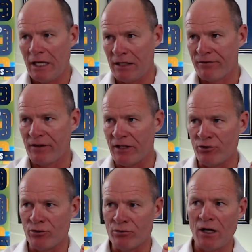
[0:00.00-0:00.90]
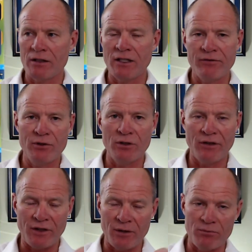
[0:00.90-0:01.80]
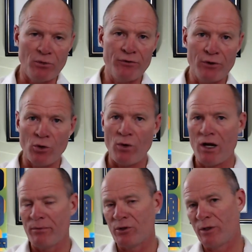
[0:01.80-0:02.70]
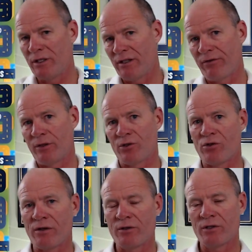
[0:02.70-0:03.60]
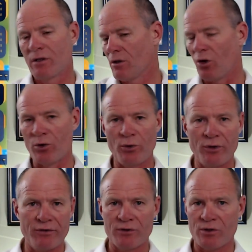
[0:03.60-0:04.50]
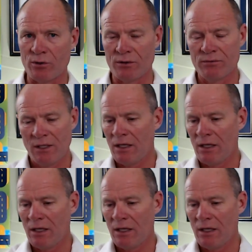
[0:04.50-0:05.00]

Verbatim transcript: If they do not give you, if they move you around between different instructors, go to a different school.